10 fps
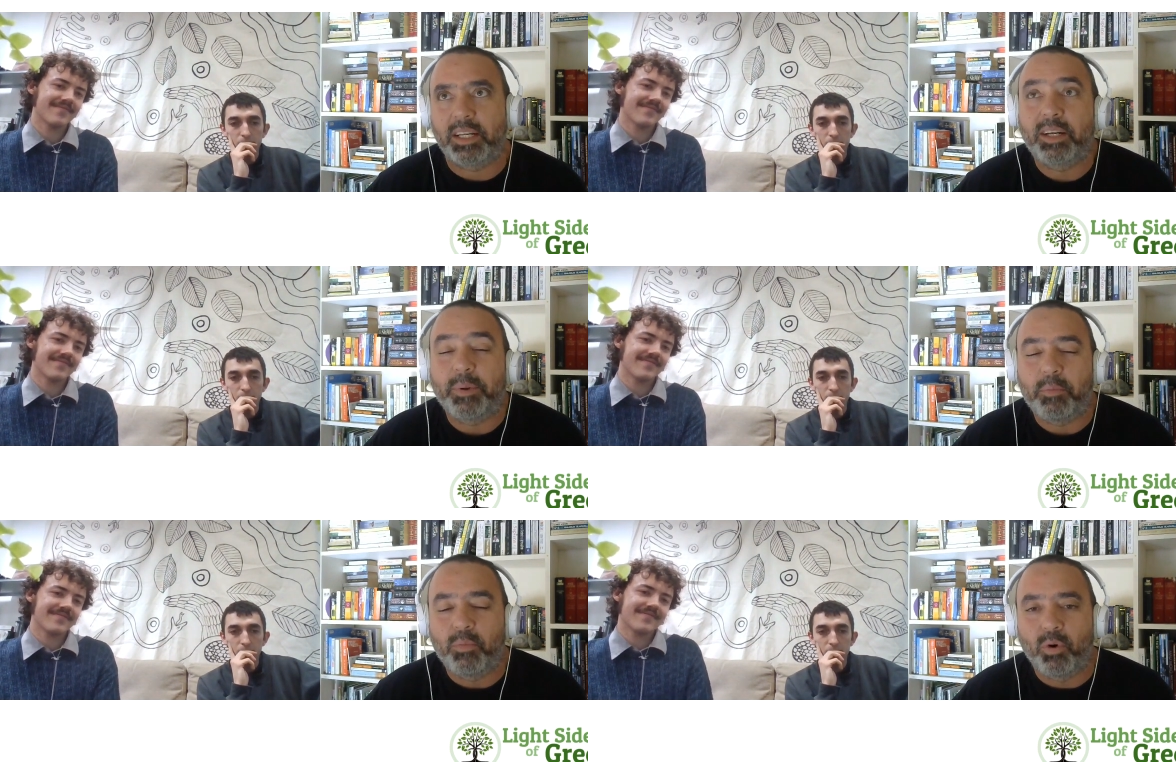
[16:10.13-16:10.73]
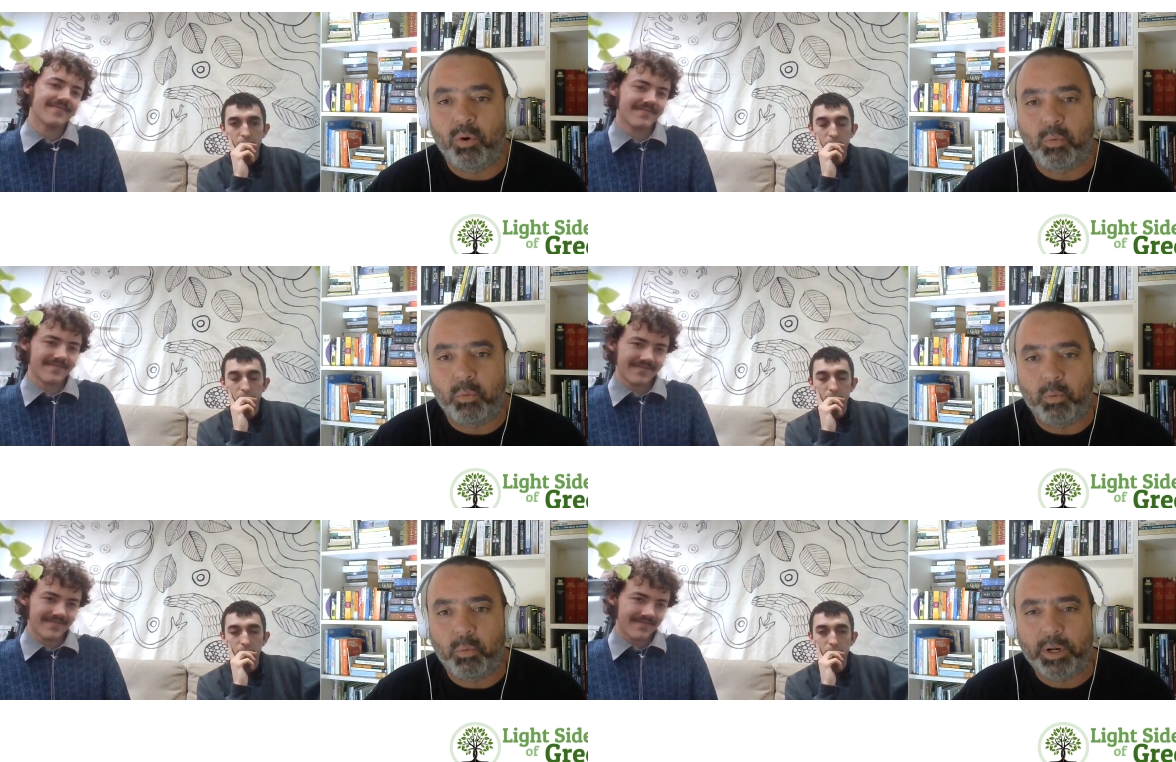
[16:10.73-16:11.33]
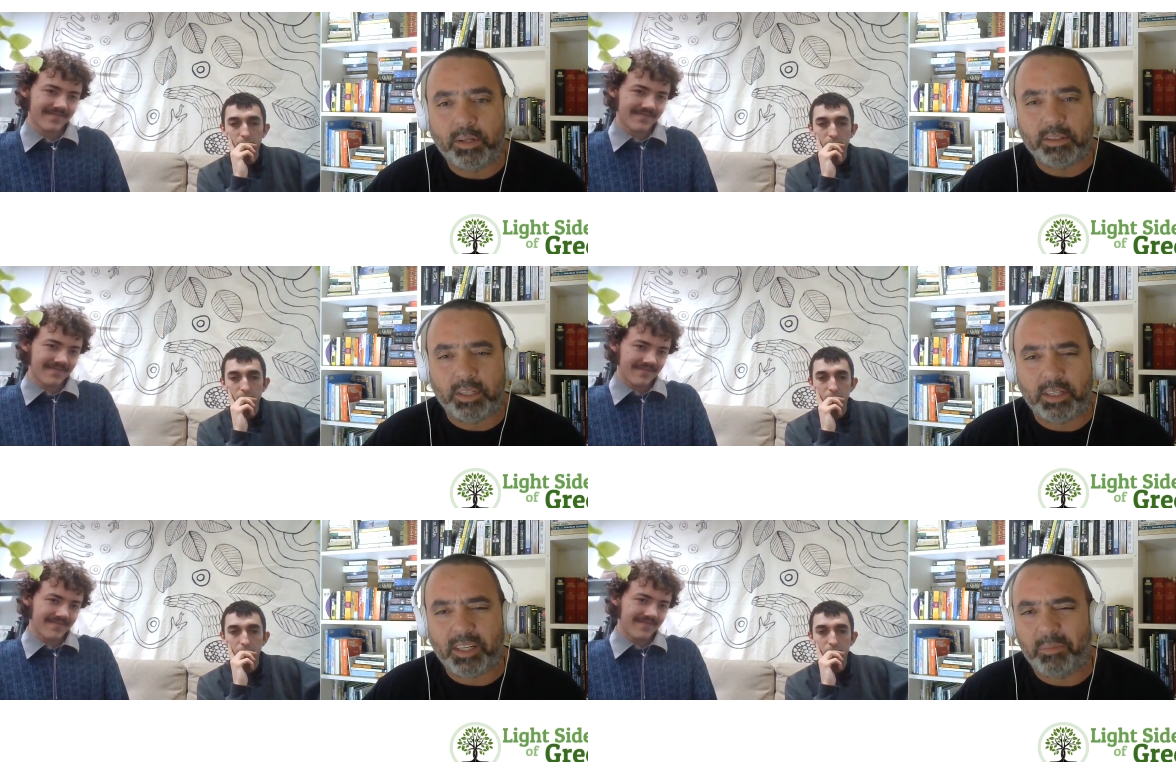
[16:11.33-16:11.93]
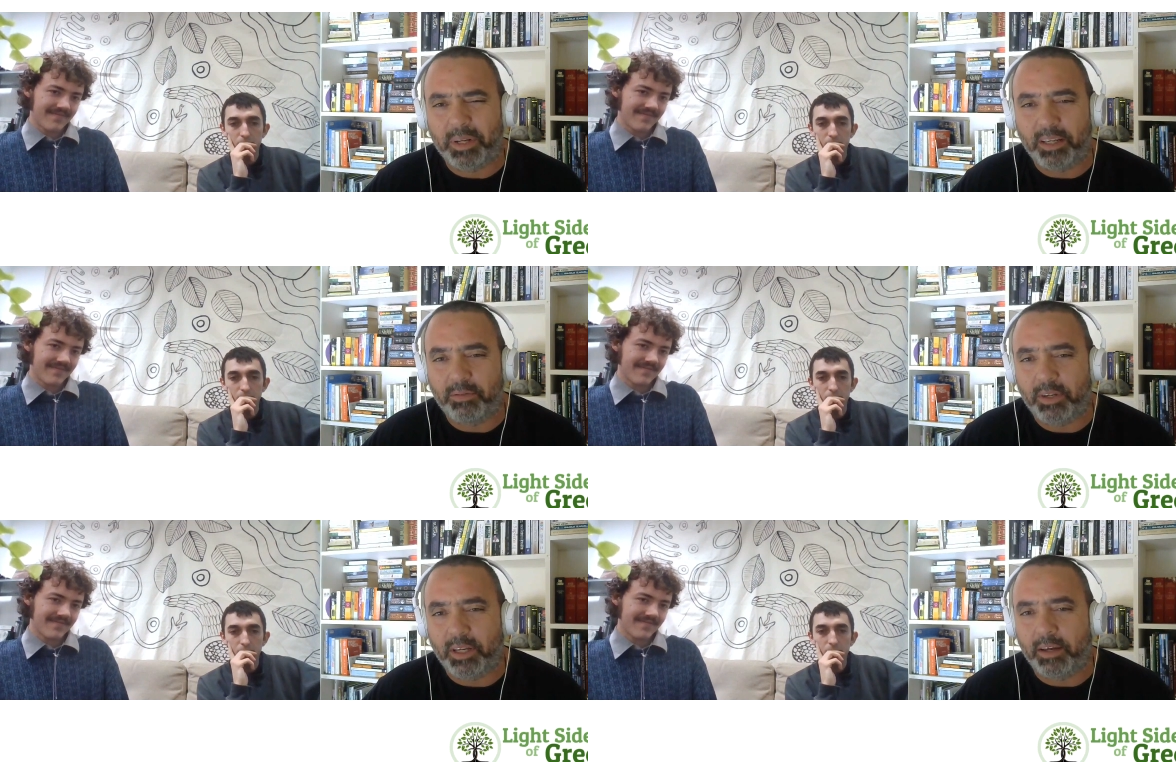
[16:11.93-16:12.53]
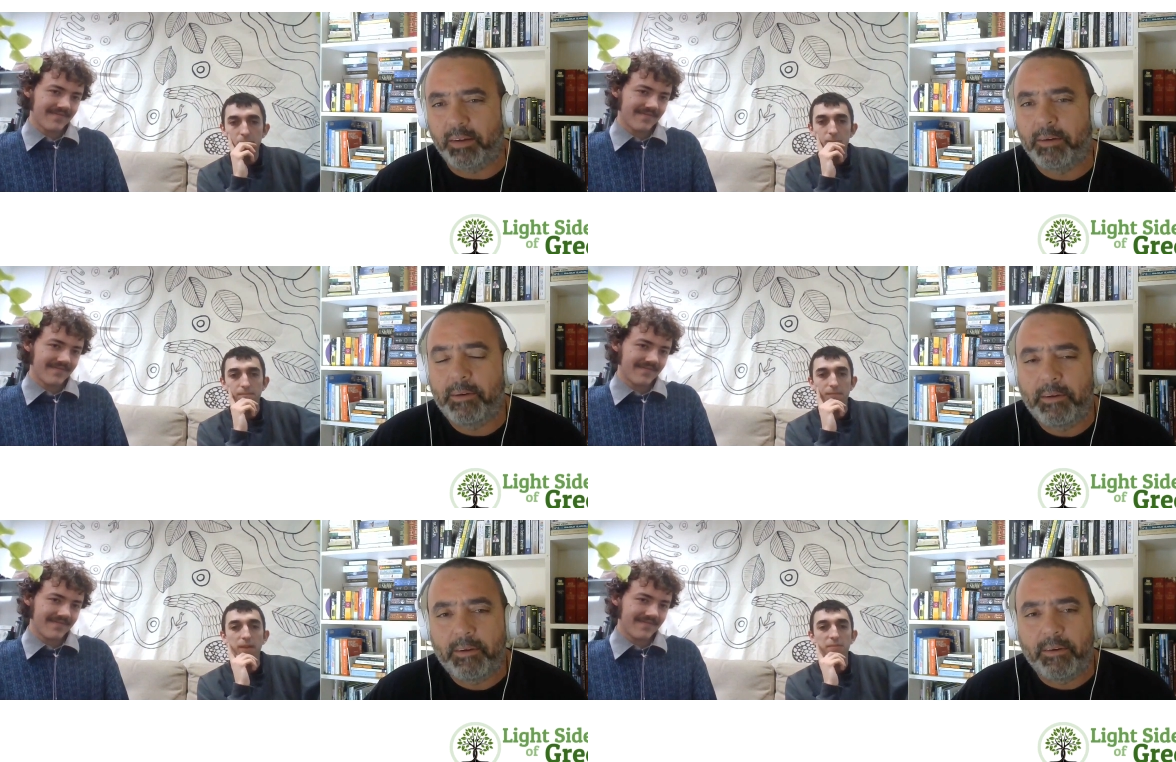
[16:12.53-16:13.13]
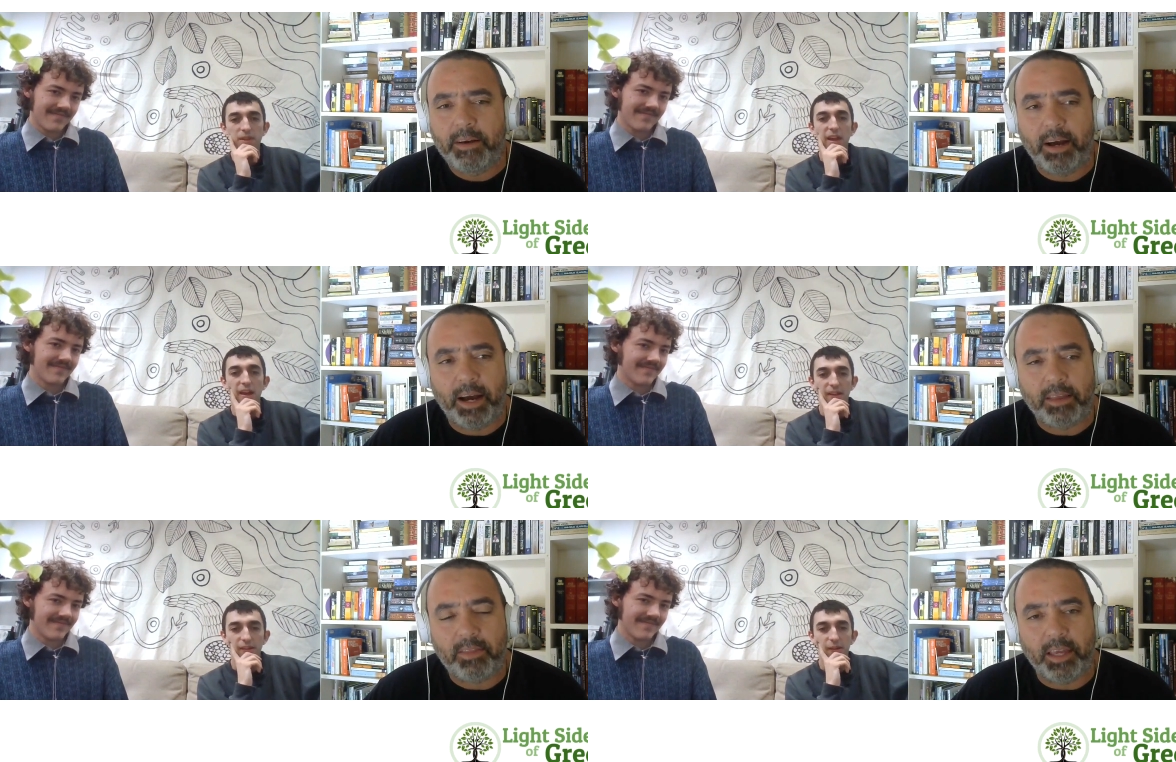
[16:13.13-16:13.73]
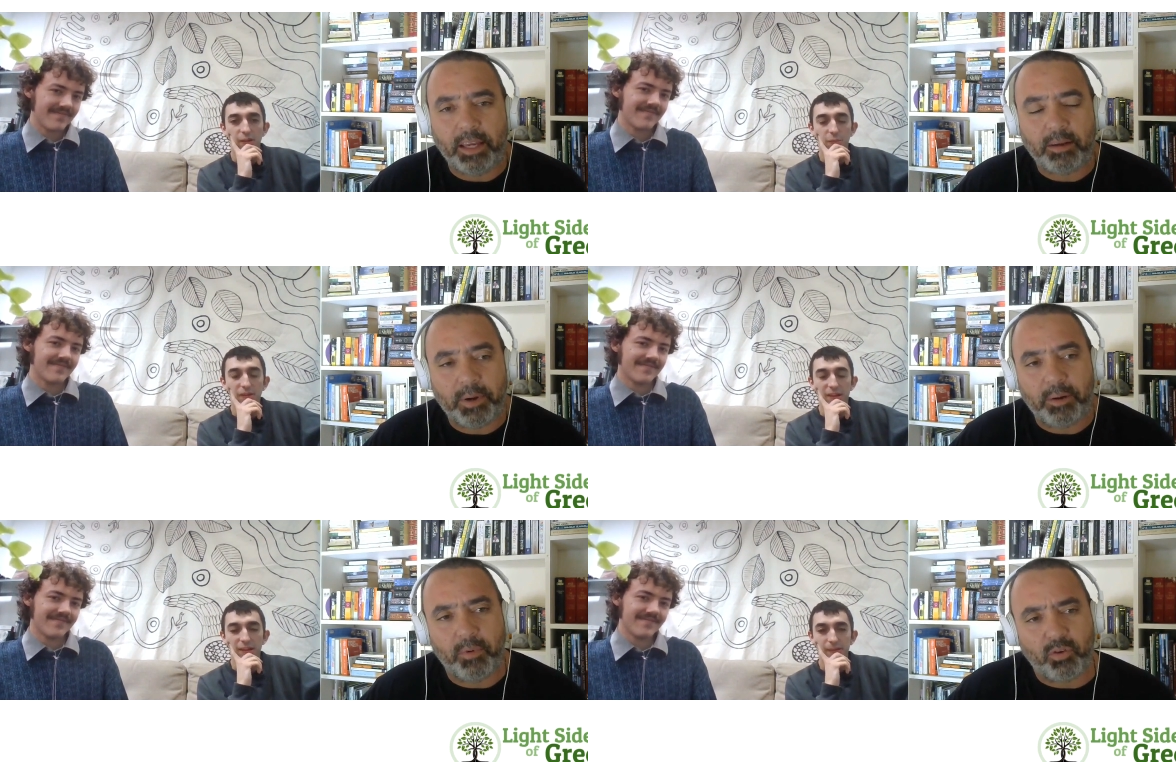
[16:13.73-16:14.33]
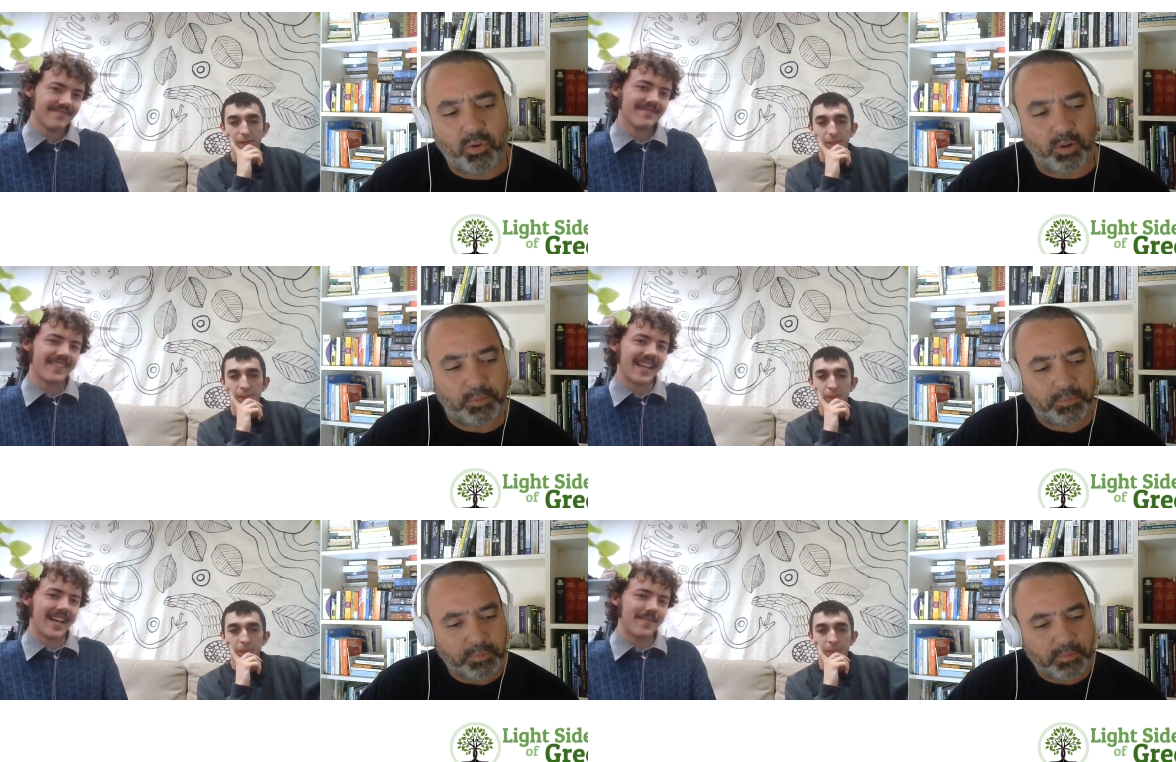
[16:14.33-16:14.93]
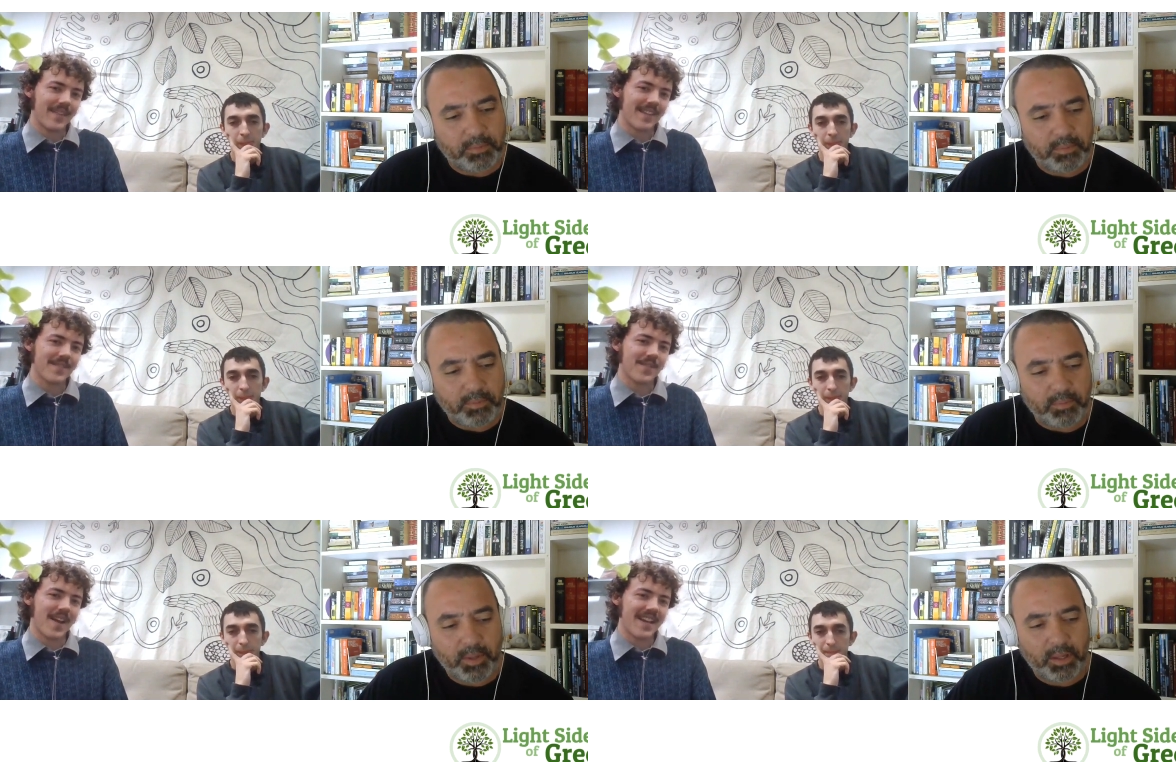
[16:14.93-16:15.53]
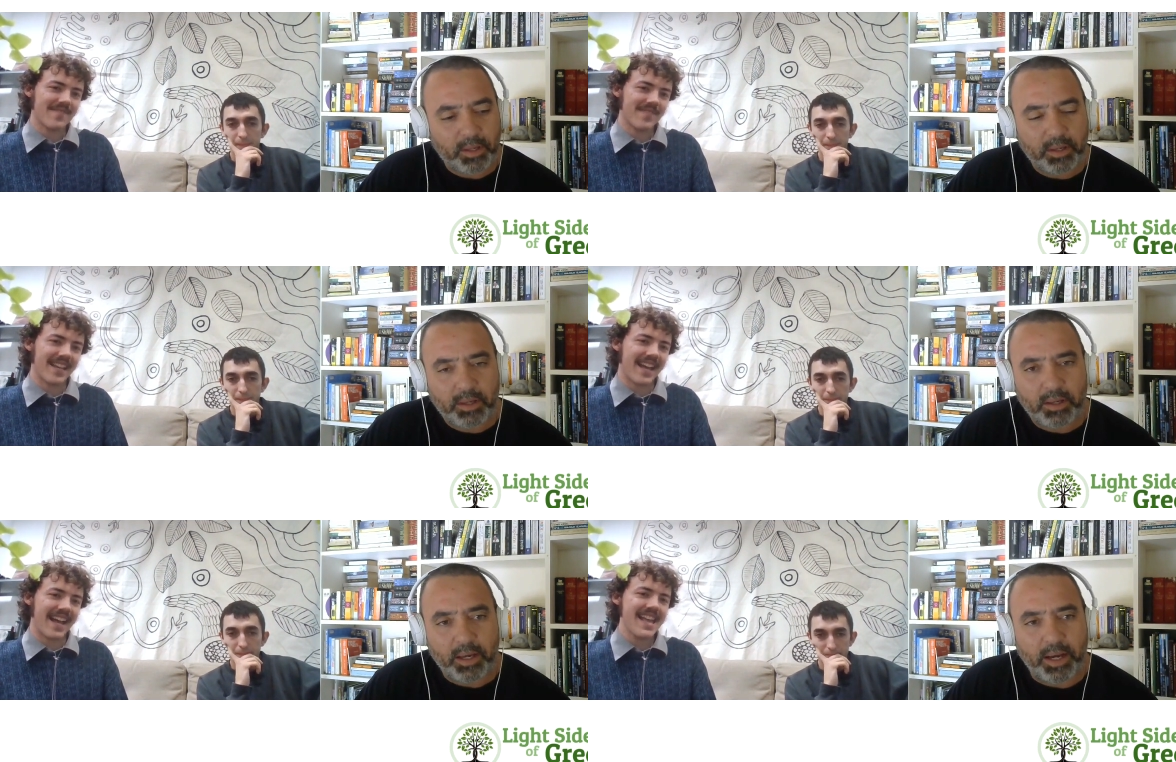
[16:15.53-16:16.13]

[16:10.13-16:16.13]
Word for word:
Speaker 1: a little bit more wilderness, I believe, here.
Speaker 2: Yeah, I 100%. think I'm not sure. That's right. Yeah, mm.